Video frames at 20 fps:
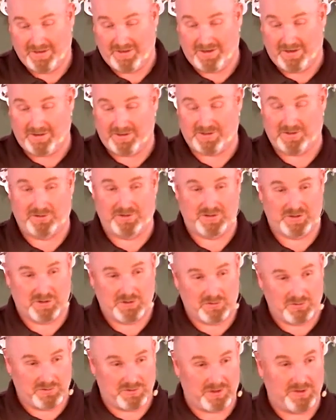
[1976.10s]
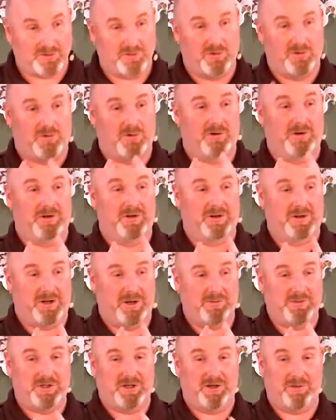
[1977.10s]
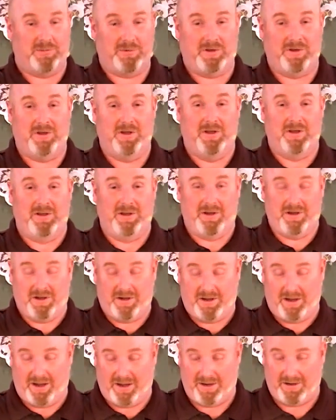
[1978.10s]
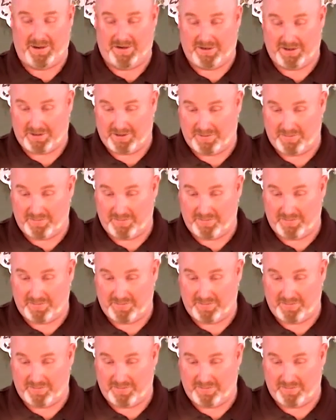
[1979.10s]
So this new little horn comes up and